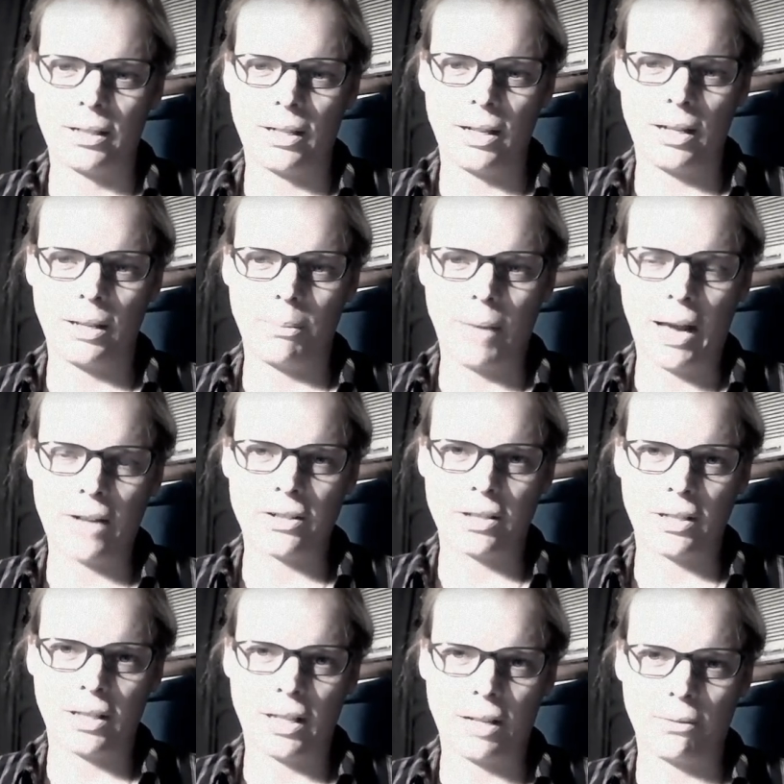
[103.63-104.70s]
He
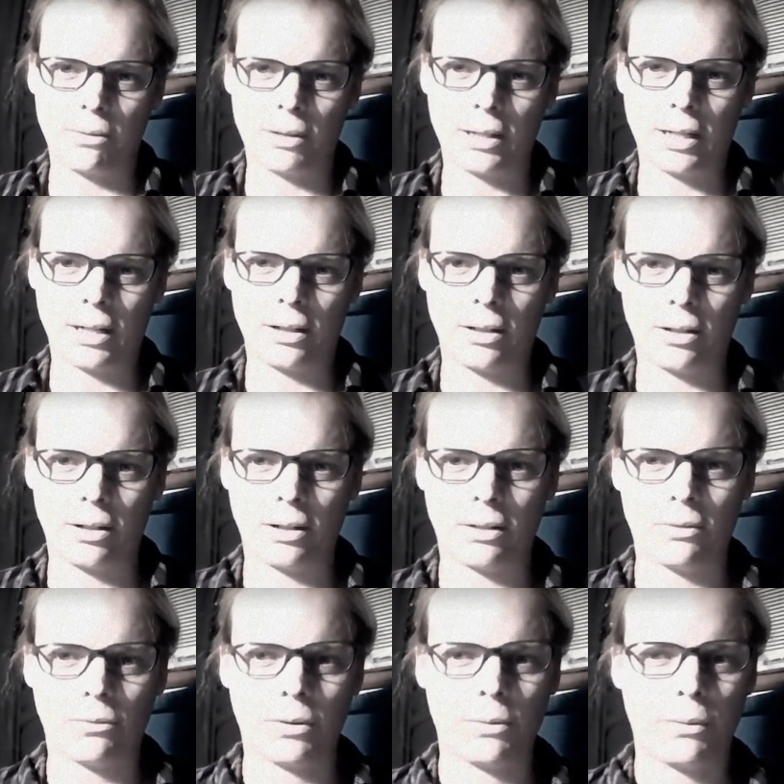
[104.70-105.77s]
imagined they would get
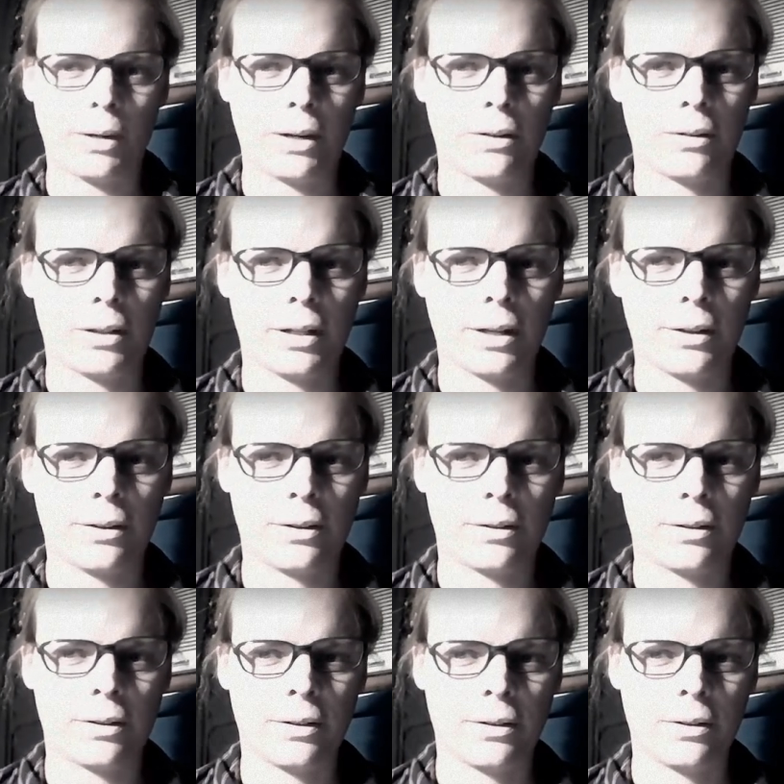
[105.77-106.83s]
along one way or the
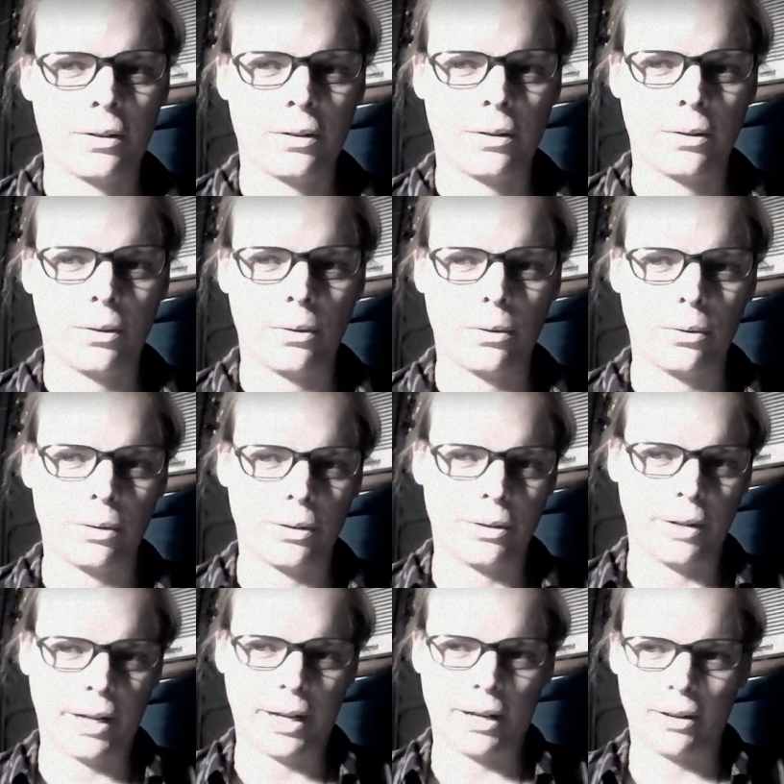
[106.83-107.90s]
other,
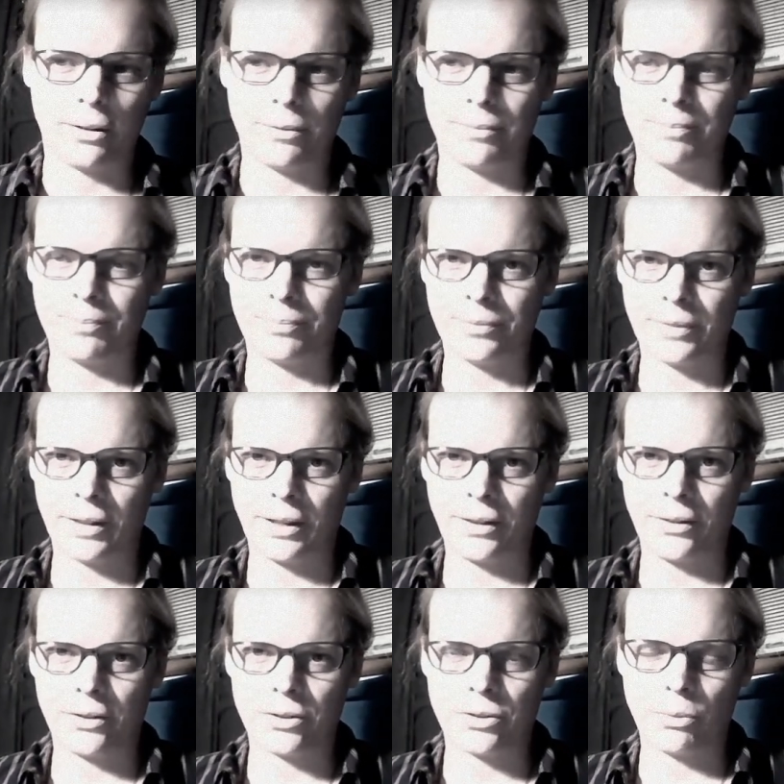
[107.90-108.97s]
older now,
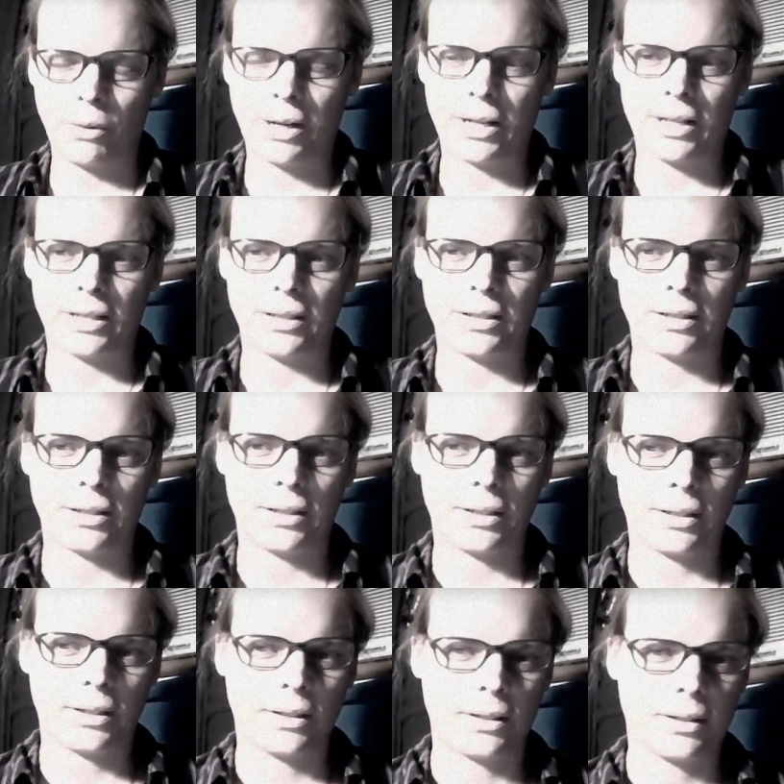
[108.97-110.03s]
in their 20s,
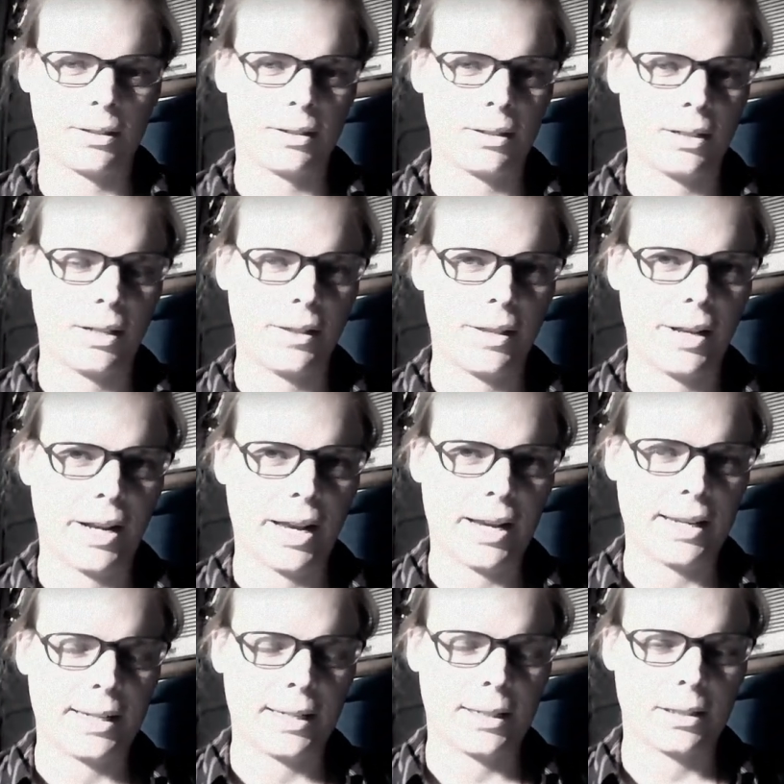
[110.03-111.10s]
in the
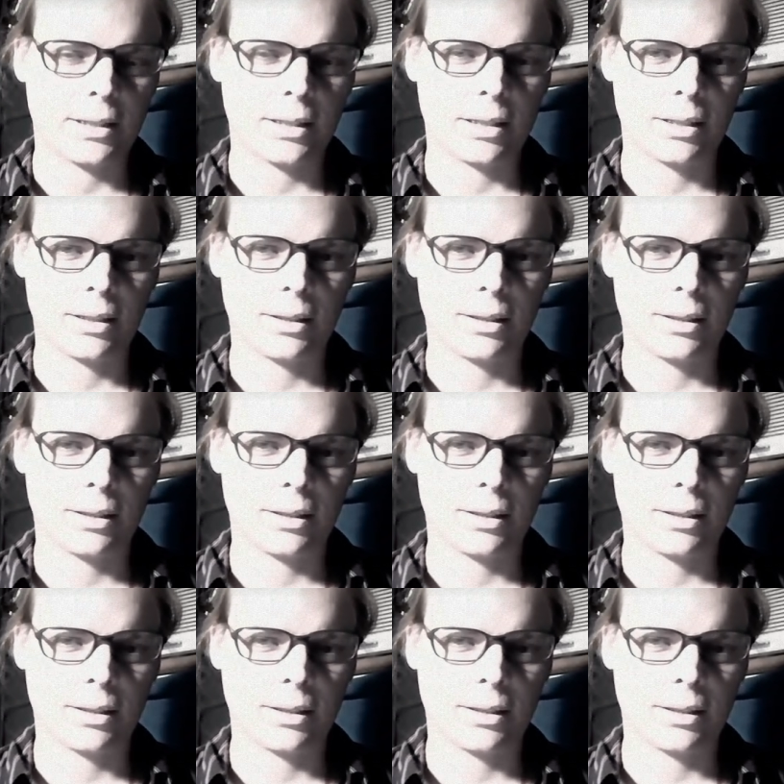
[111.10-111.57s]
90s.